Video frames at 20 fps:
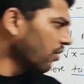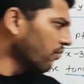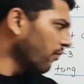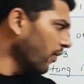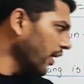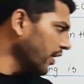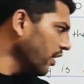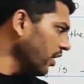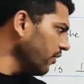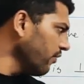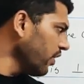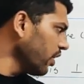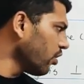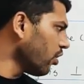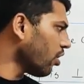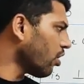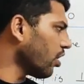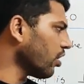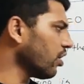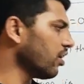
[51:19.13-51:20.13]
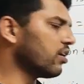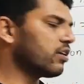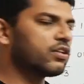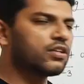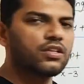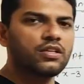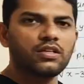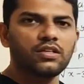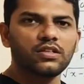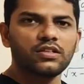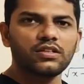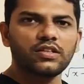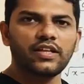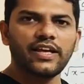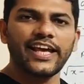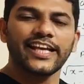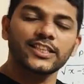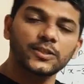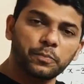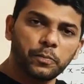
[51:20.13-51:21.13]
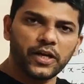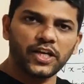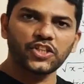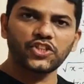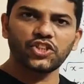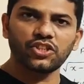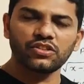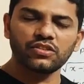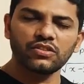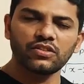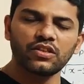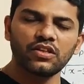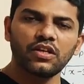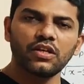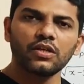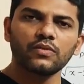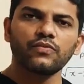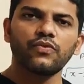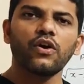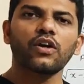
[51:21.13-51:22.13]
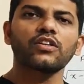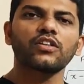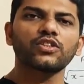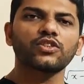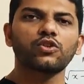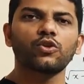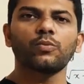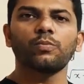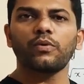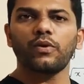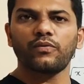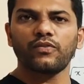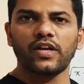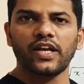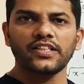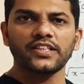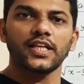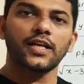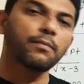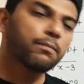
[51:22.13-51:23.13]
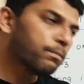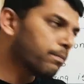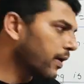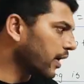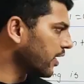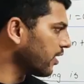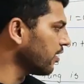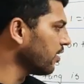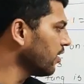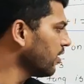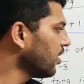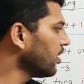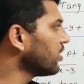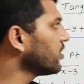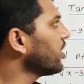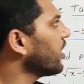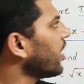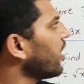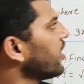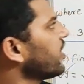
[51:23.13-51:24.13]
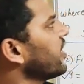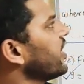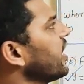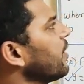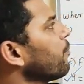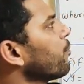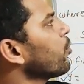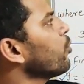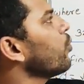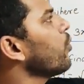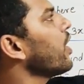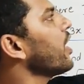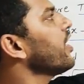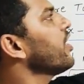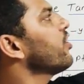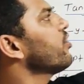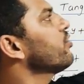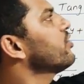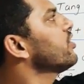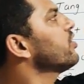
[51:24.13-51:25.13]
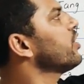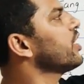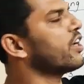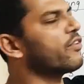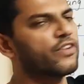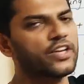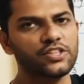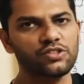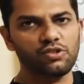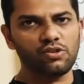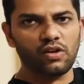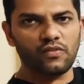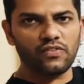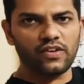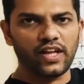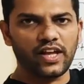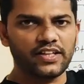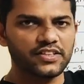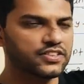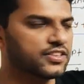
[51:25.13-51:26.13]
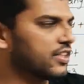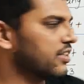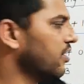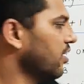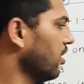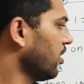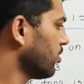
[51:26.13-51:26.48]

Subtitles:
Finally we got the expression for the slope of tangent. But they already provided the equation of tangent.